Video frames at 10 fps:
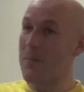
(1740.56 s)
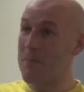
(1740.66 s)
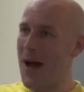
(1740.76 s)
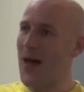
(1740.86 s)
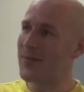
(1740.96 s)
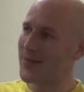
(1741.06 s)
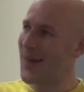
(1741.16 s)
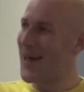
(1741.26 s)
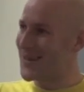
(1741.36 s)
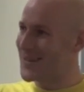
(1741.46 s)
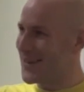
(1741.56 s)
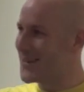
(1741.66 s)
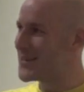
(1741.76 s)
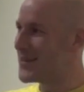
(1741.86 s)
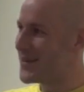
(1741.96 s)
like maths
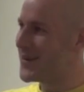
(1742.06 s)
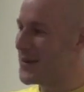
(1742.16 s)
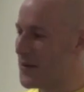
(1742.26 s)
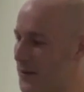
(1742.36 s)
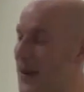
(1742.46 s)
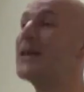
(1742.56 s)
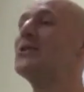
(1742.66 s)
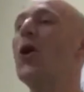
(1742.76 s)
cases, let's